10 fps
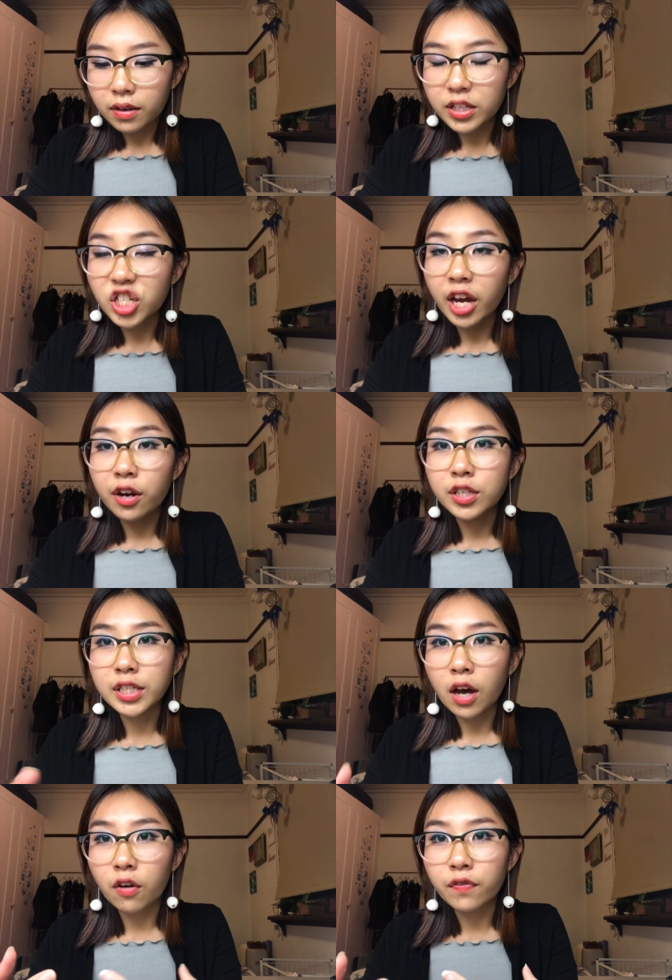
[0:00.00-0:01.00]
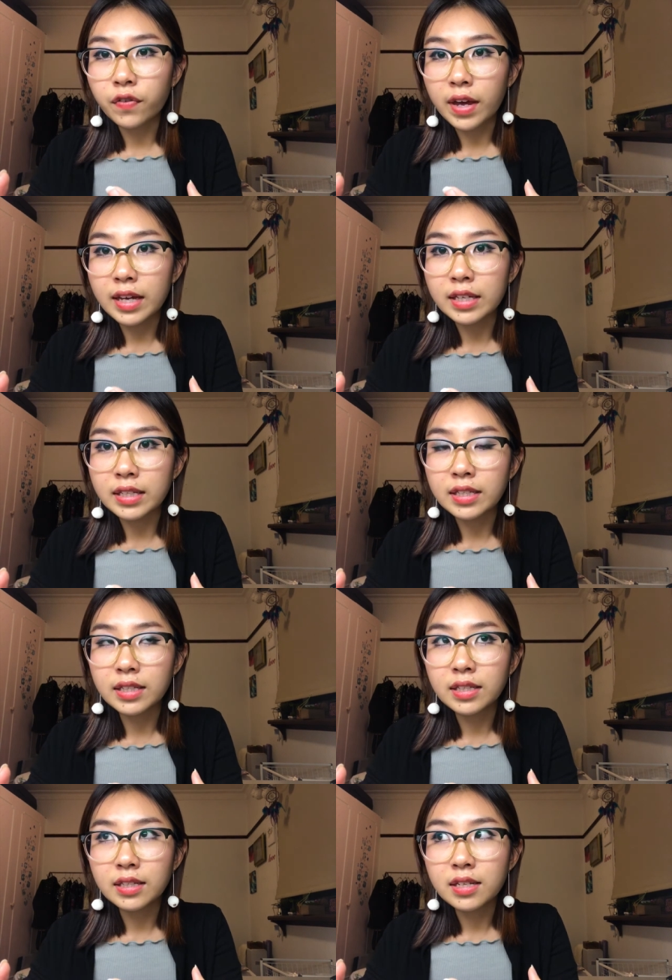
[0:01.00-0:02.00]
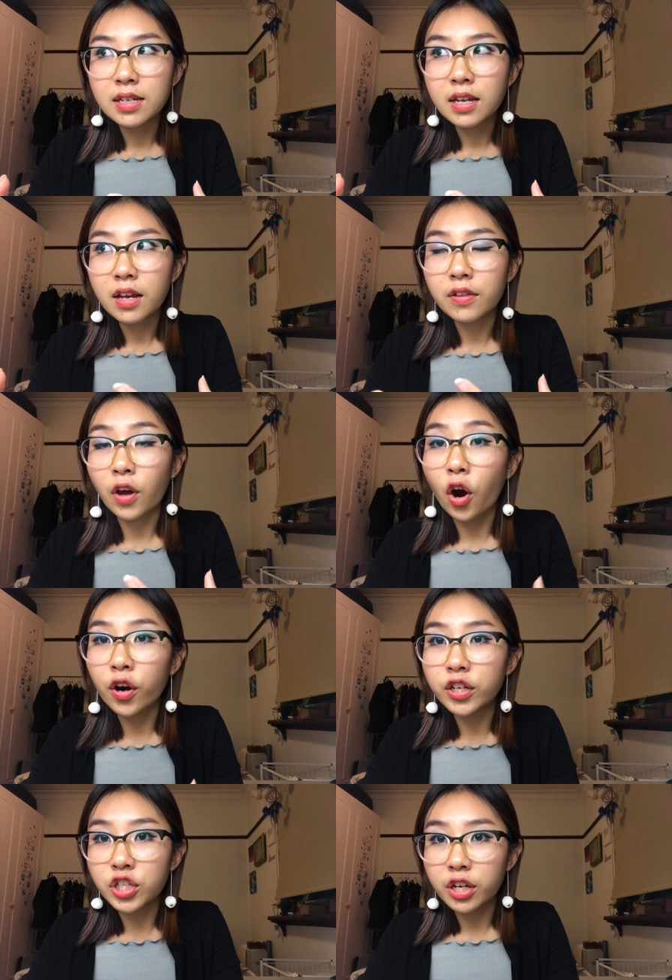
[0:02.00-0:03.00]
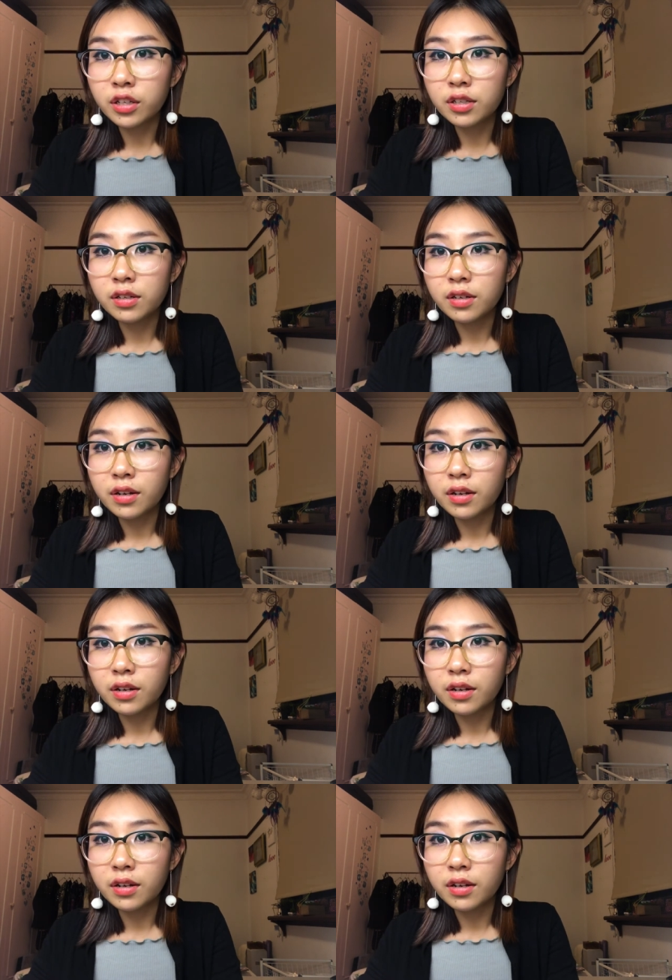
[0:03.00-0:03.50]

The shadow self is the origin